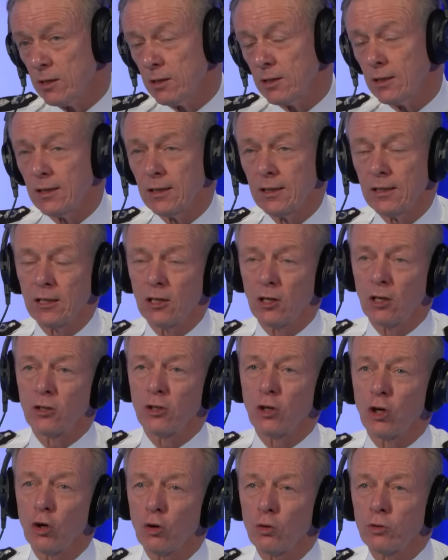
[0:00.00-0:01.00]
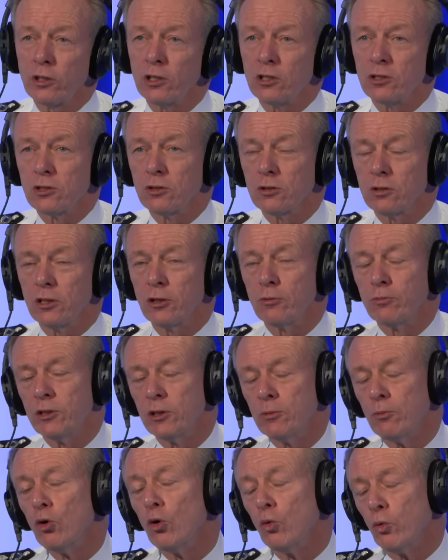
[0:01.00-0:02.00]
Uh, on the whole, you talk, you,
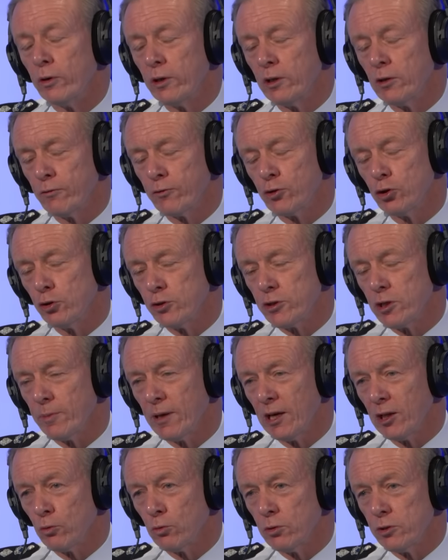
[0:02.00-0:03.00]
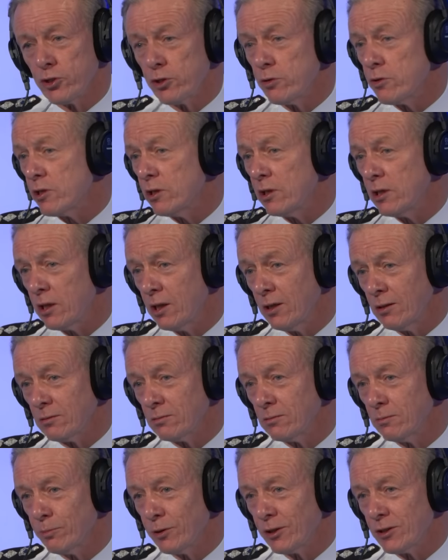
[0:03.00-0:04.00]
you're more worried, of course, about the ones who sneak in
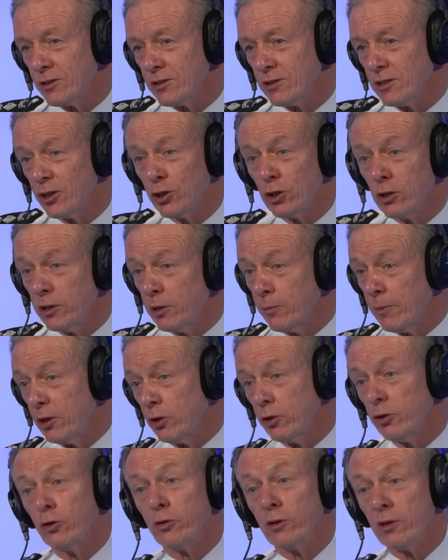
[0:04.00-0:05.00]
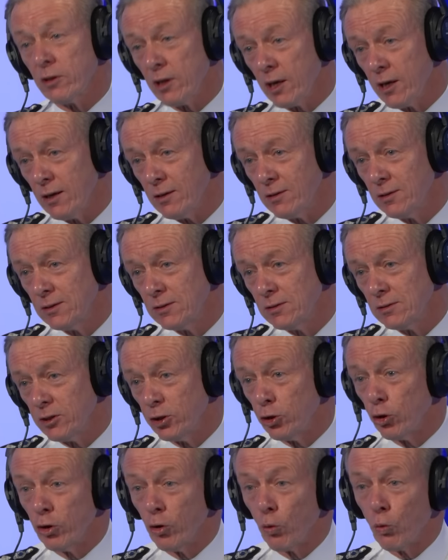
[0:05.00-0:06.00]
because they, you may not know they're there, you
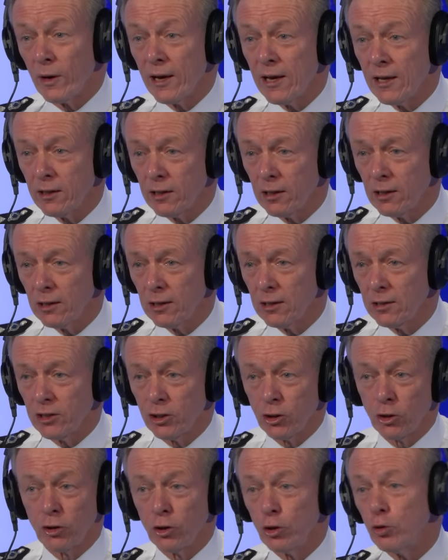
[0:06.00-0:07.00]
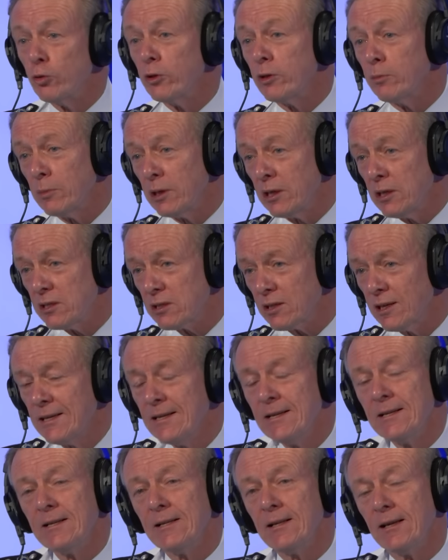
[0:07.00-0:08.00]
don't know where they are, you don't know who they meet.
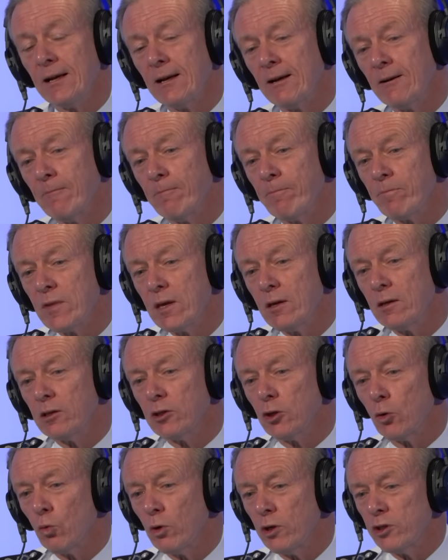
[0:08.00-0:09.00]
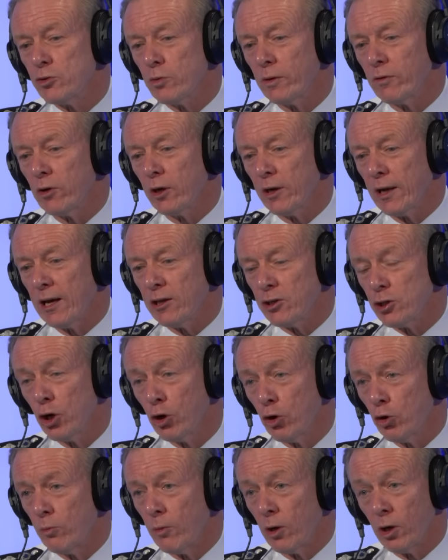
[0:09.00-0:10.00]
Um, the ones we've got at
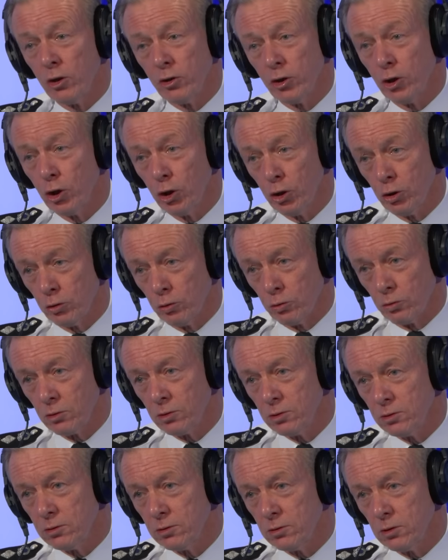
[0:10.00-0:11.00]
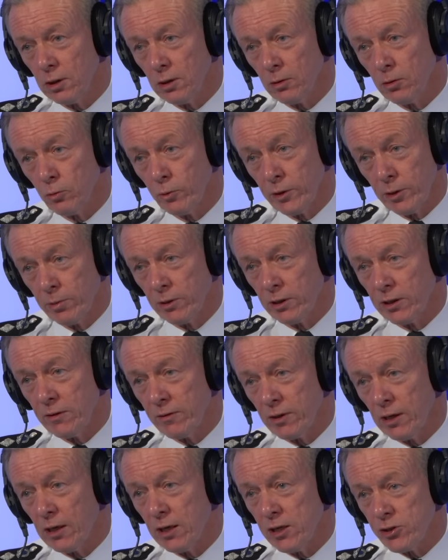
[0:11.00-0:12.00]
home, on the whole, we believe
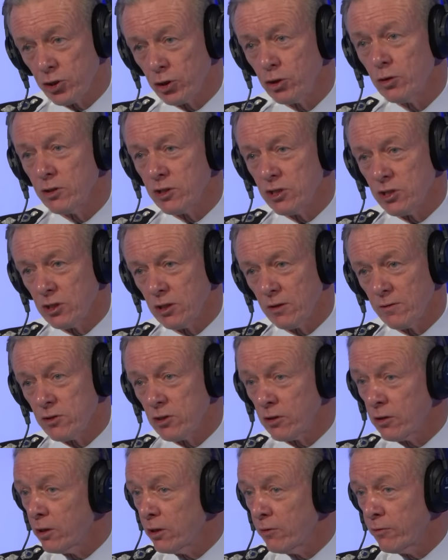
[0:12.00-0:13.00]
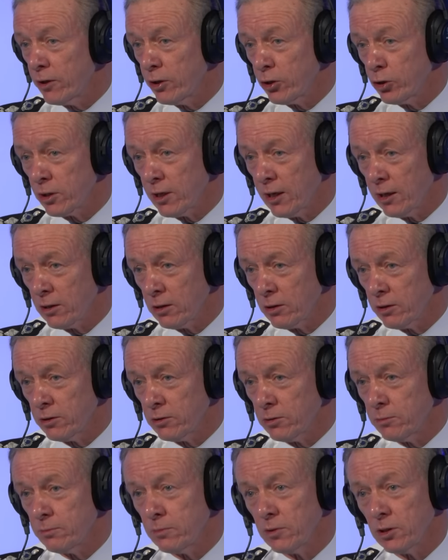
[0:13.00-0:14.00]
that our security service have got a very good handle on
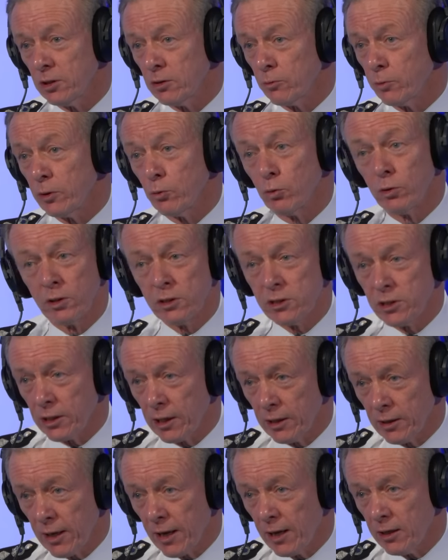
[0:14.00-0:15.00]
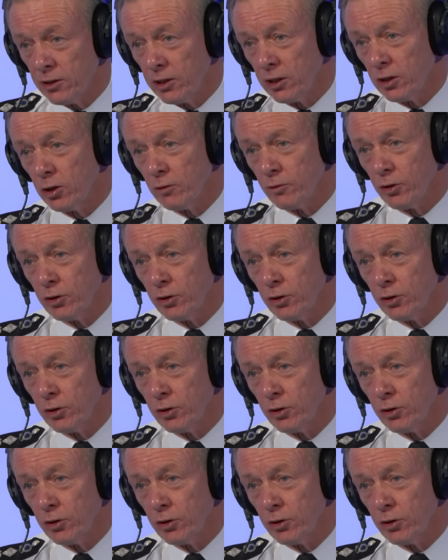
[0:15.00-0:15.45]
them, and we work together hand. in How many are we